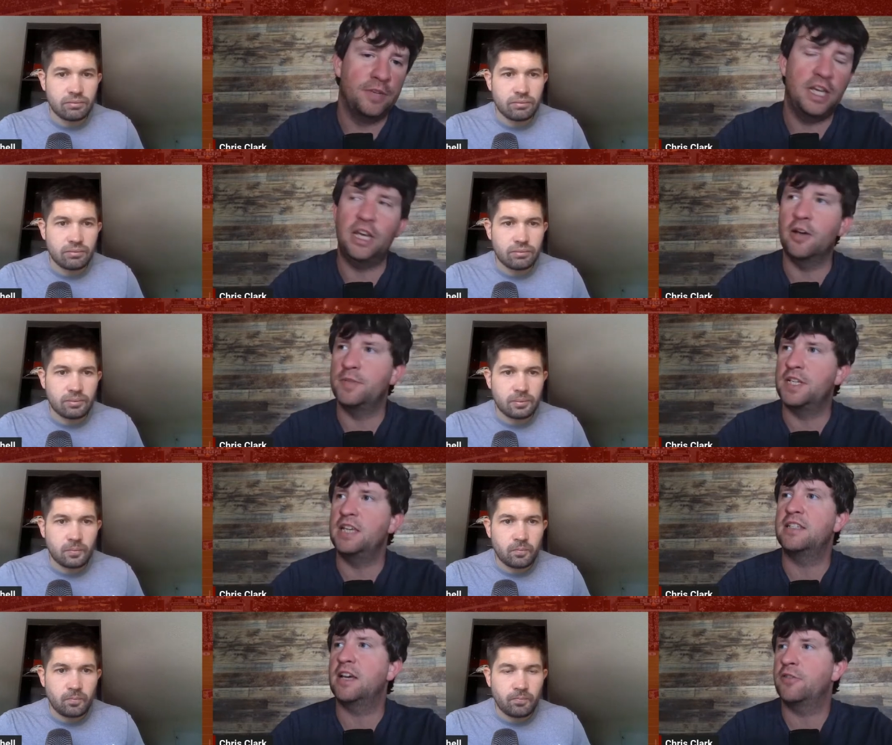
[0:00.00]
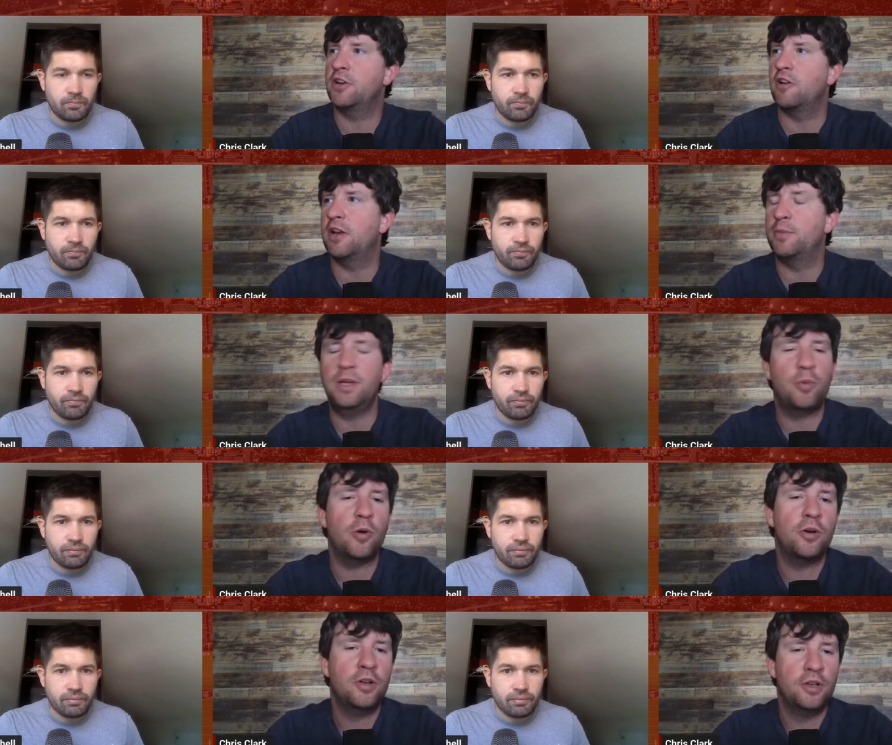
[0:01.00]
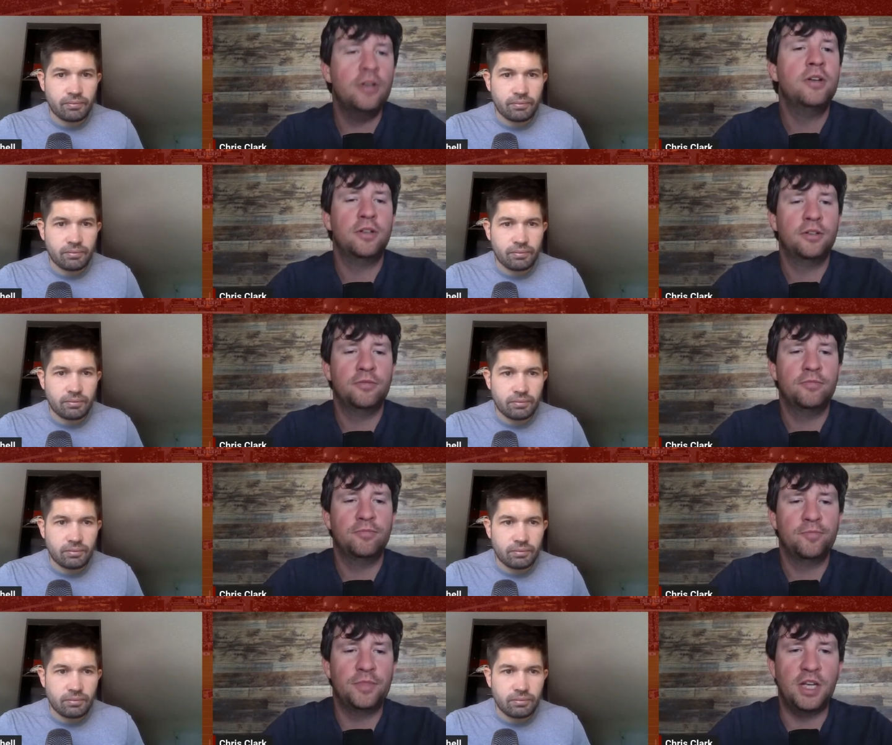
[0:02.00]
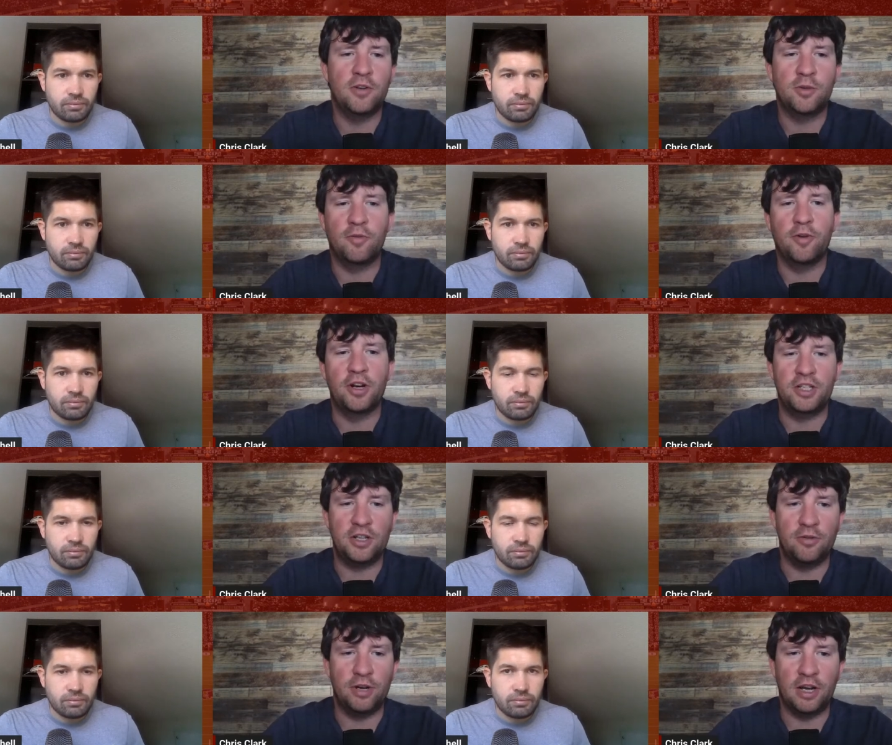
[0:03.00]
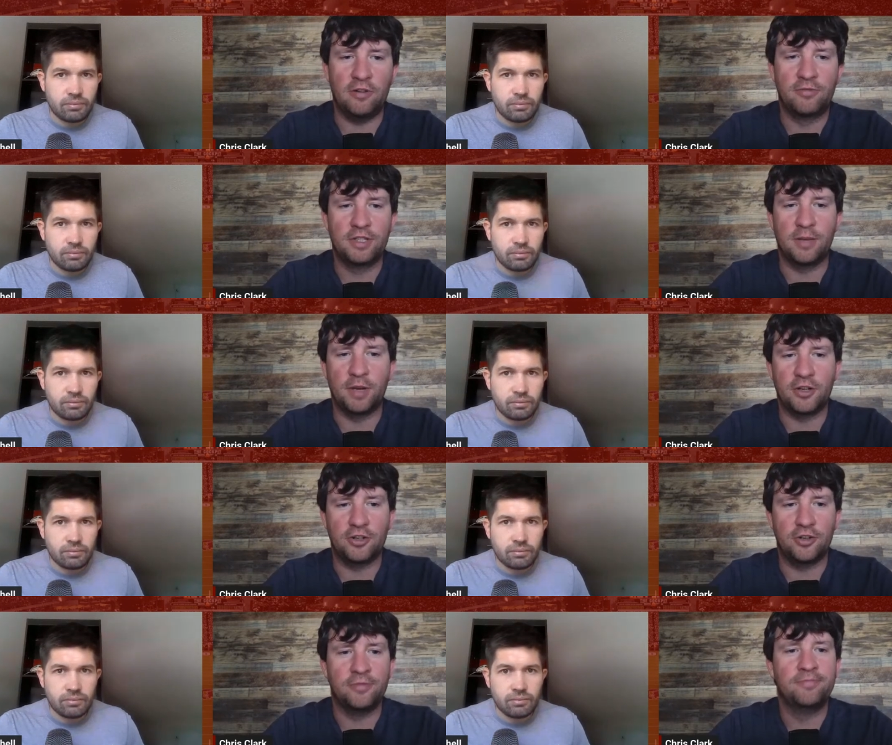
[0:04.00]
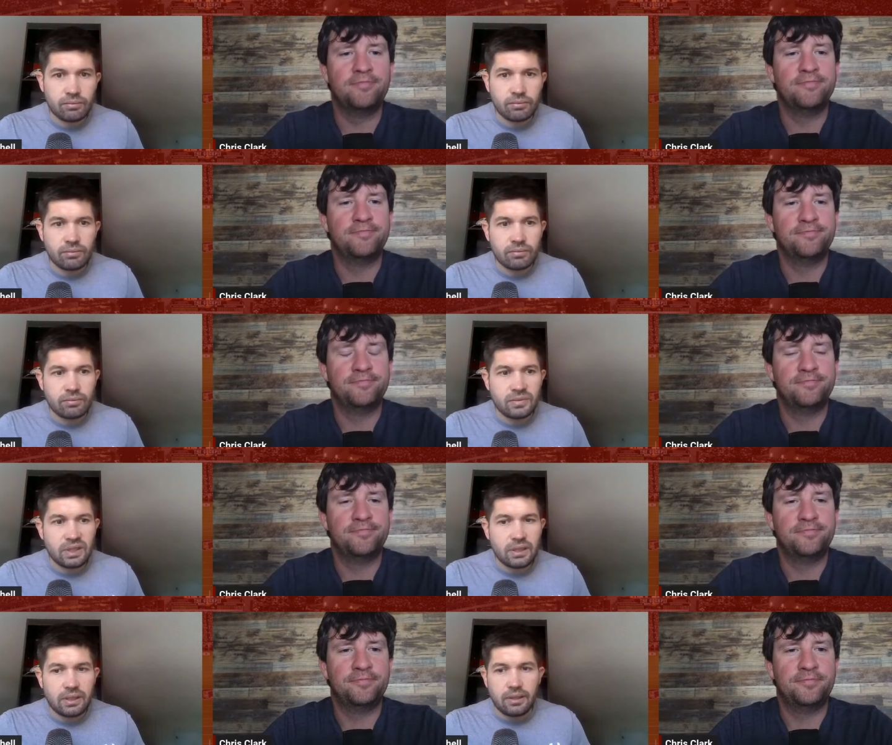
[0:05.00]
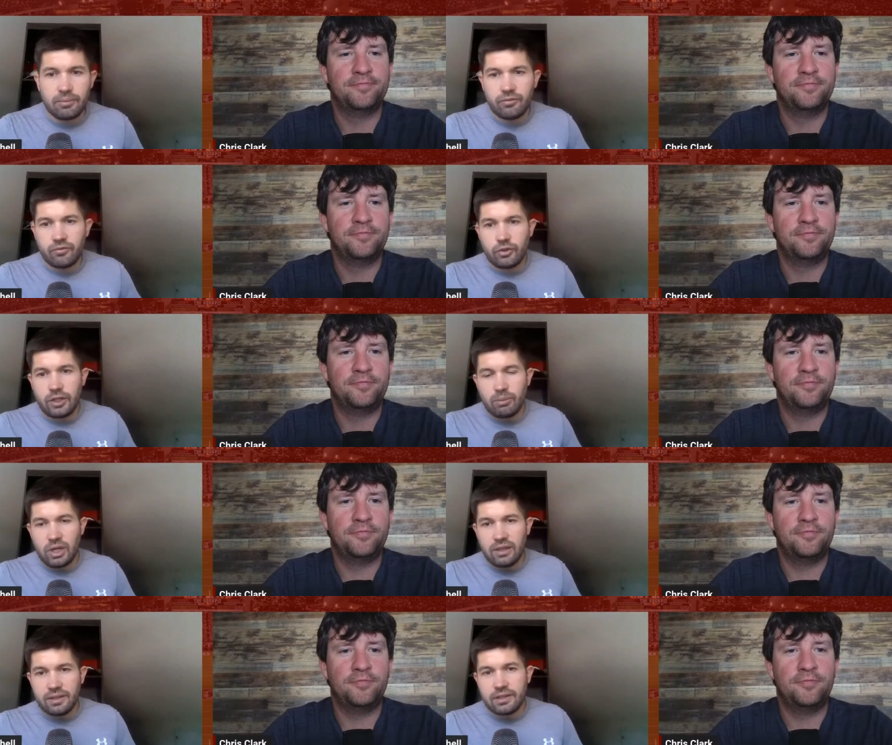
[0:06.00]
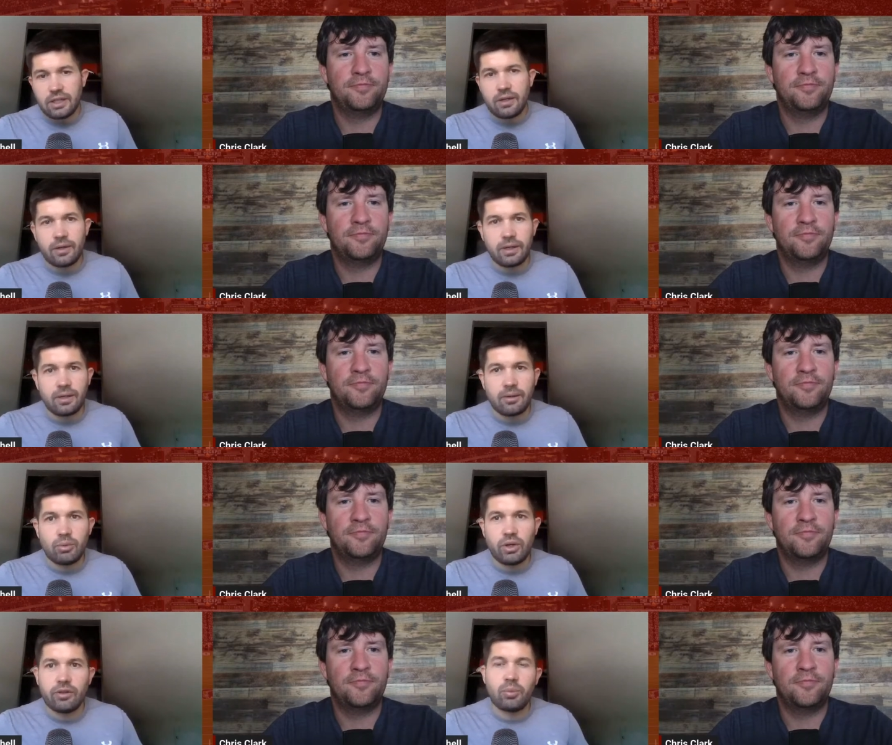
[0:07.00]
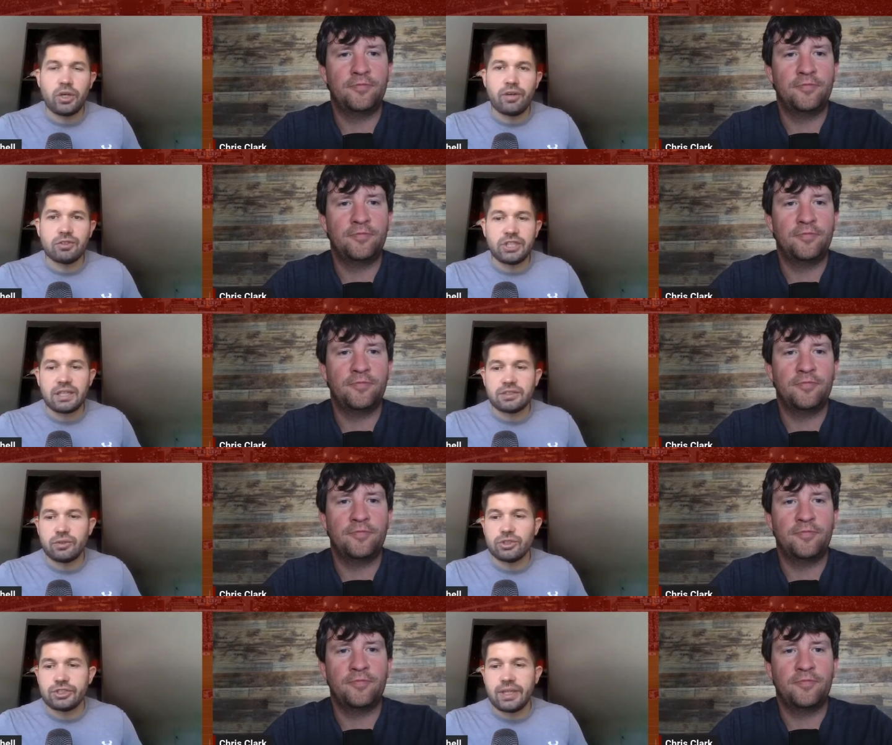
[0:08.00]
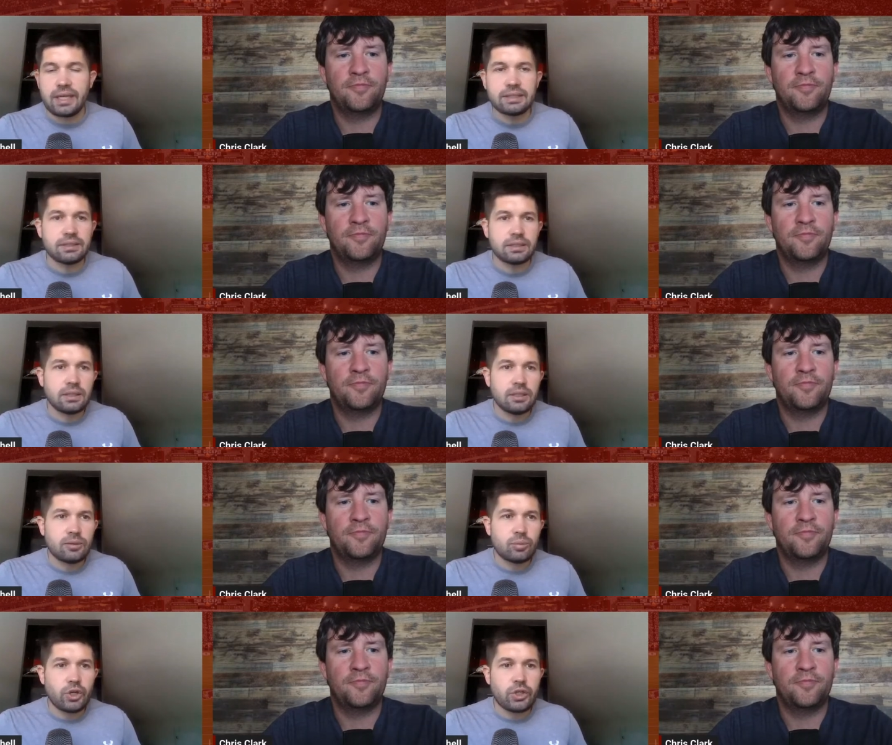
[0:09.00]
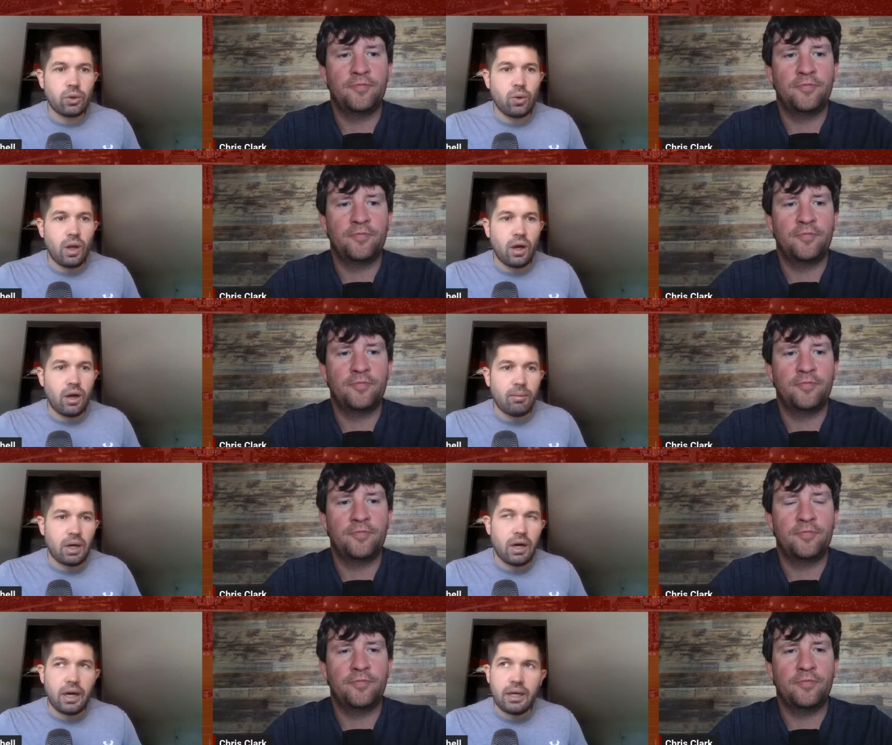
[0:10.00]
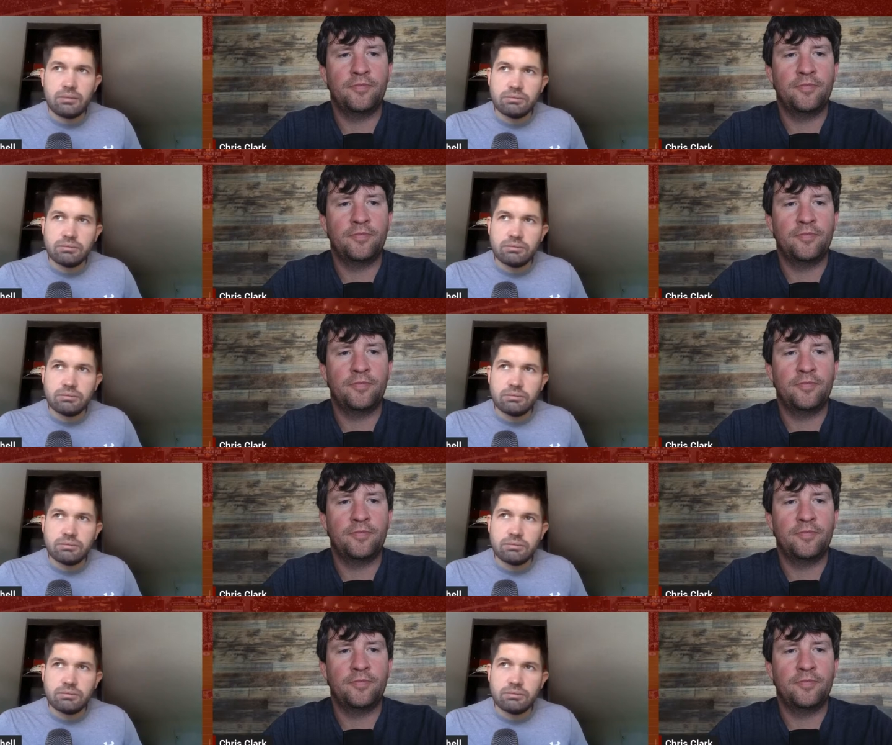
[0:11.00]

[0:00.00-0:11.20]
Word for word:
Speaker 1: any upstate South Carolina people, tell us what Freddie's doing now because I'm not sure.
Speaker 2: Yep. Freddie Brown the third, uh, brother playing for Jacksonville State. Pretty cool. Um, all right.